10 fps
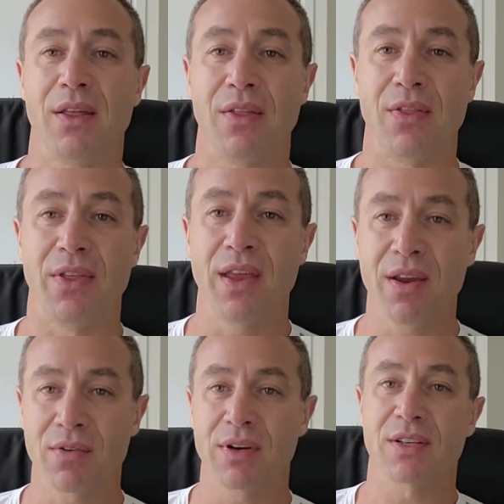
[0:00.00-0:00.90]

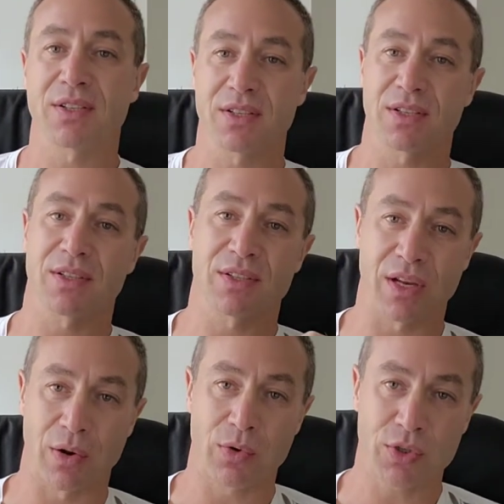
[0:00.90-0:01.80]
there is
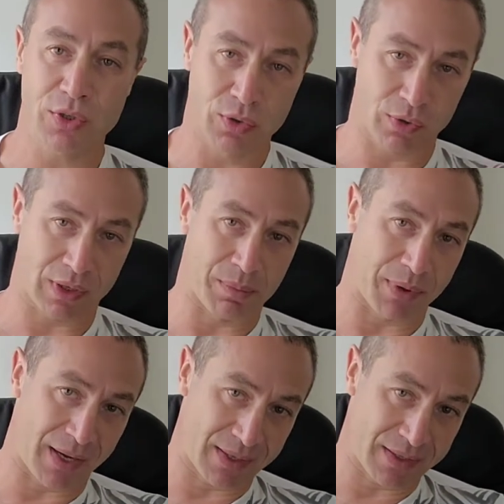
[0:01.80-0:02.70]
solution, not
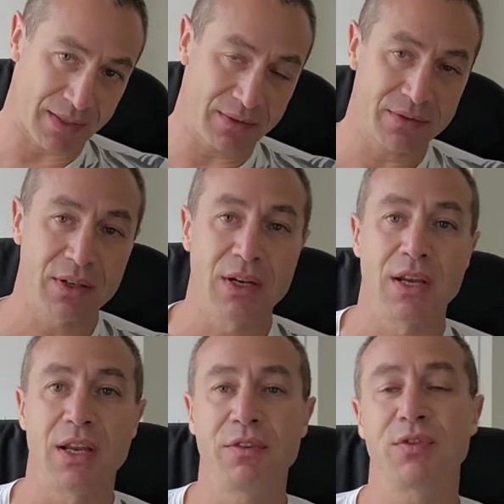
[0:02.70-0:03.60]
comprehensive.
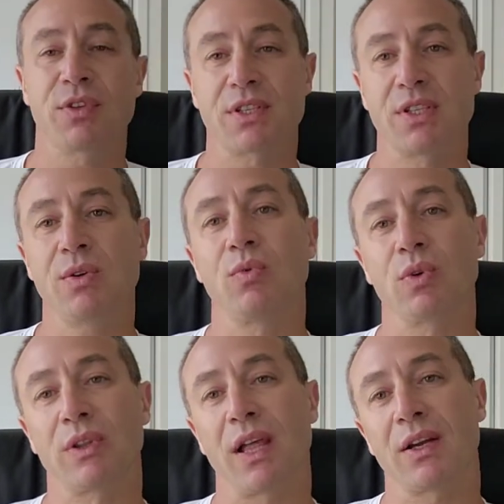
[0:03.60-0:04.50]
If you still
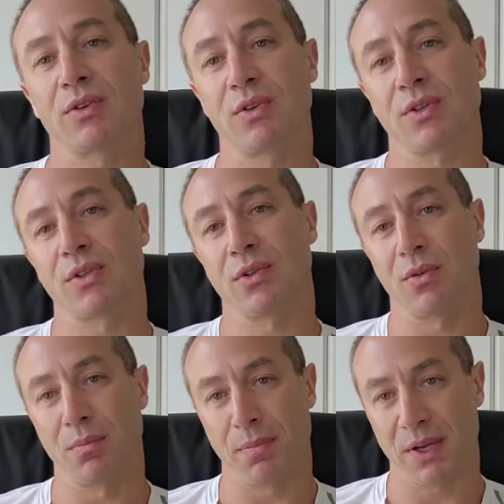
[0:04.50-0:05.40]
would like to install a
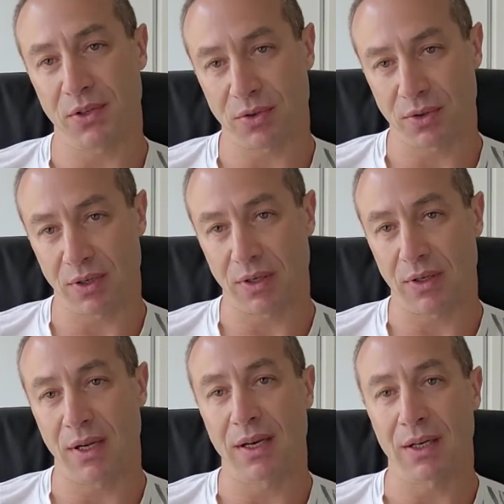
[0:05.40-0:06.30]
battery
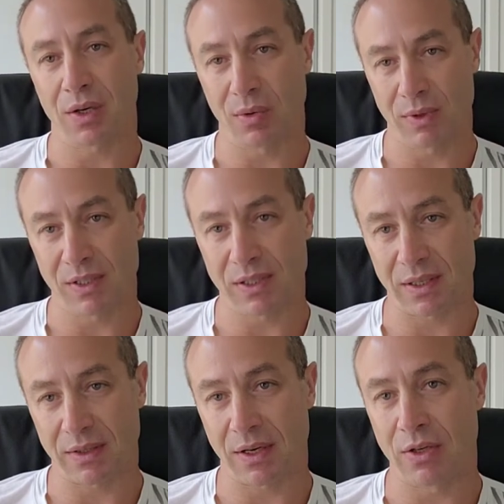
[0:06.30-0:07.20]
in
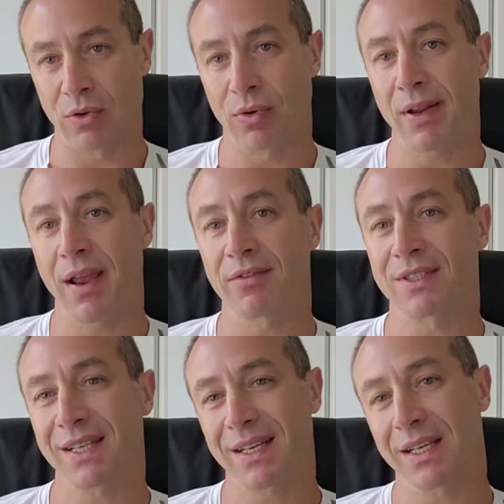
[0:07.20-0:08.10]
Queensland and you already have
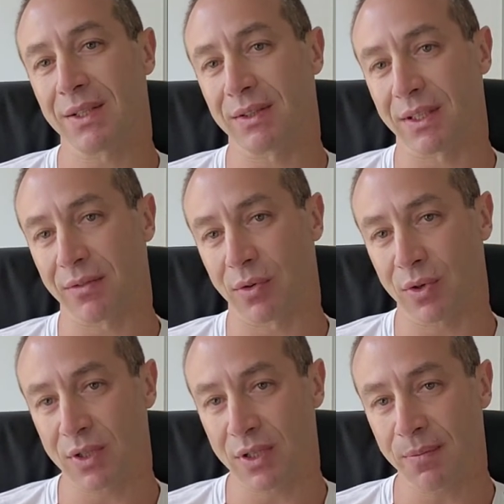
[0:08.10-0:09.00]
10 kilowatt
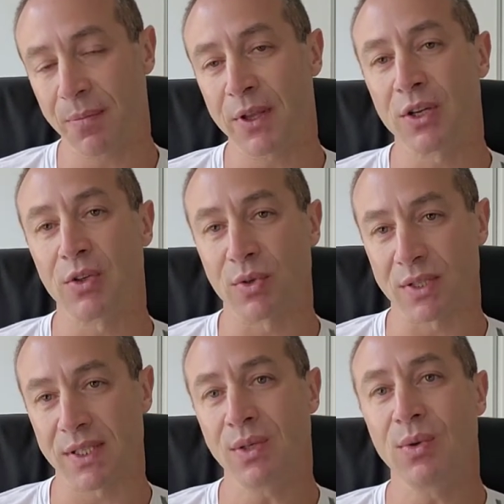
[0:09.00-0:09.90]
inverter, you
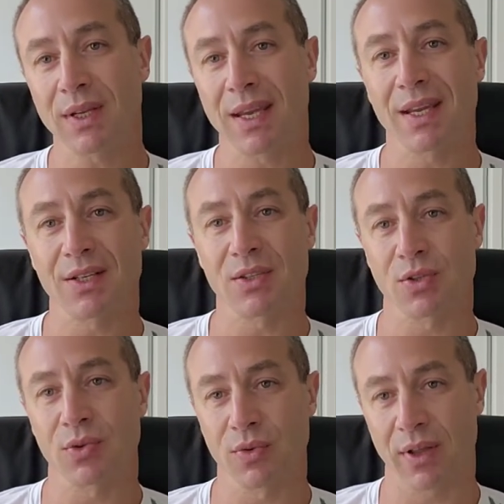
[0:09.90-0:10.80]
still can
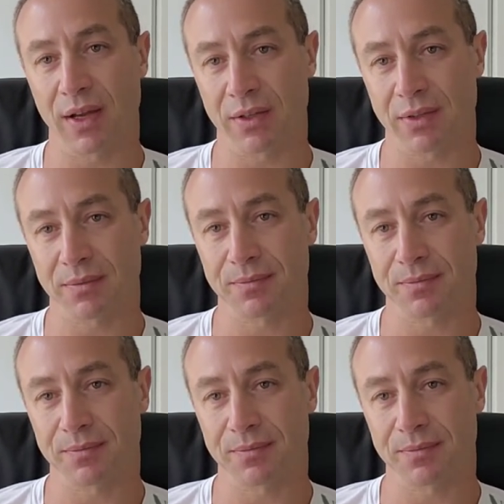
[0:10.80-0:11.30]
do that.